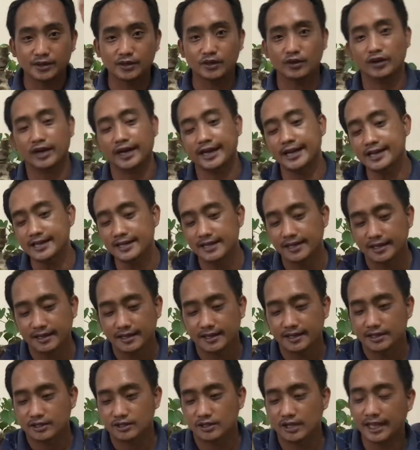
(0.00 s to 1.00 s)
Okay?
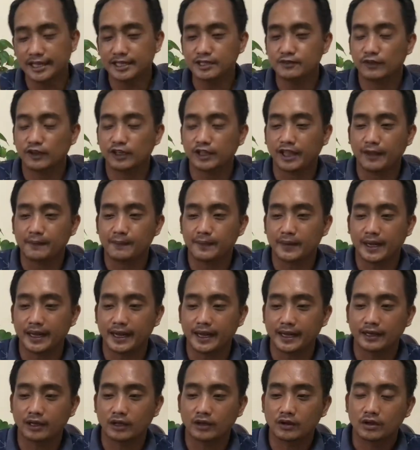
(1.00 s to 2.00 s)
So that's for
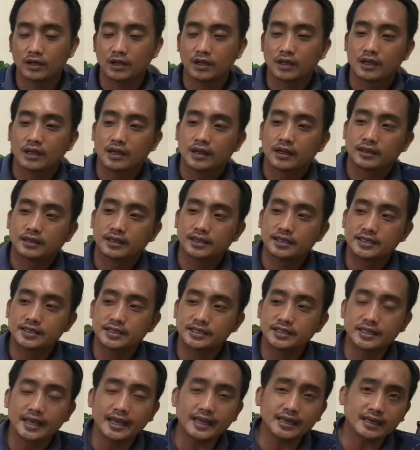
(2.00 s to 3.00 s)
tapering, no? The
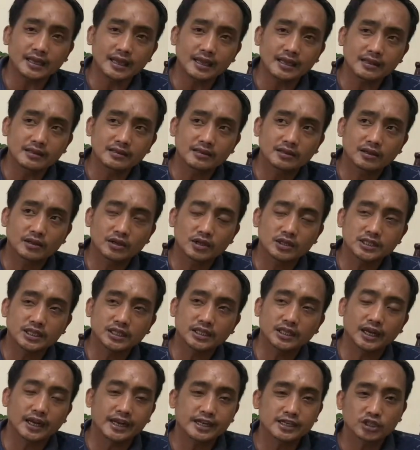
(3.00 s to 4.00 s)
second
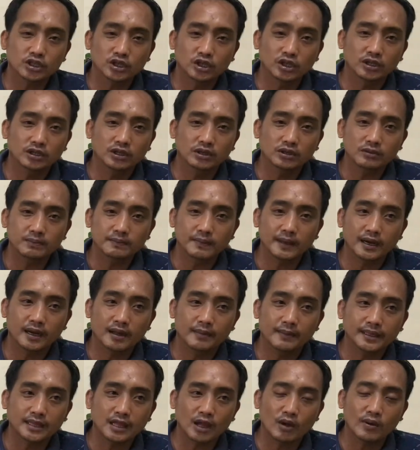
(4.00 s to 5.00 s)
consideration, no, para
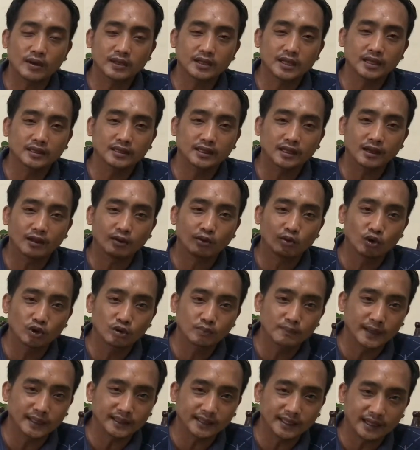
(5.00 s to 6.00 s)
matawag natin na good
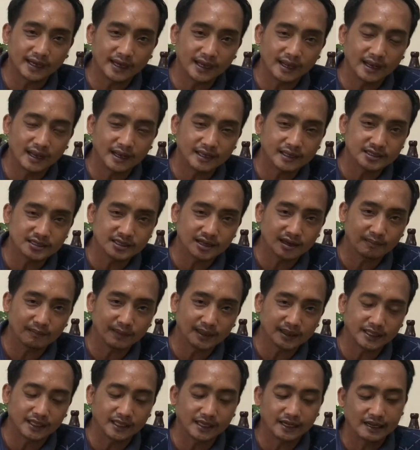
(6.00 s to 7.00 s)
material ang isang
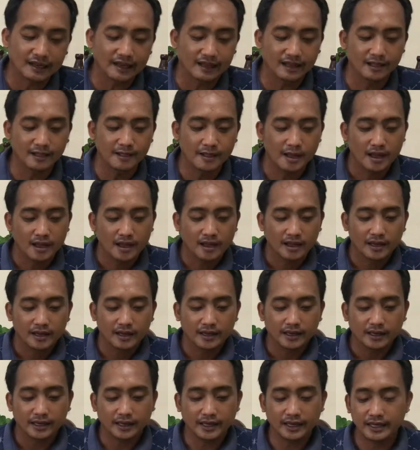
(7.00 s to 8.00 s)
material
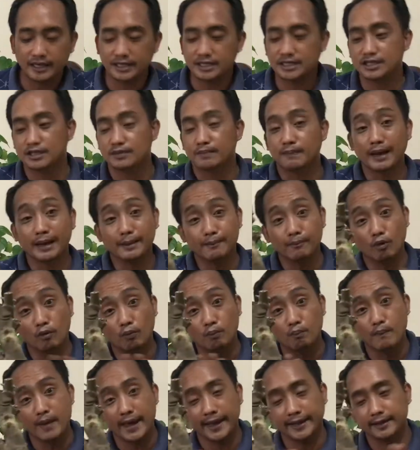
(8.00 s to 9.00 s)
is may
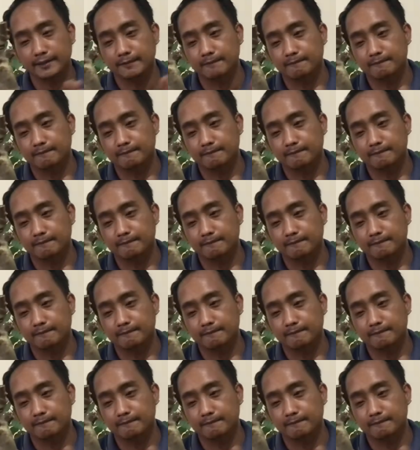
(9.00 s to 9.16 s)
movement.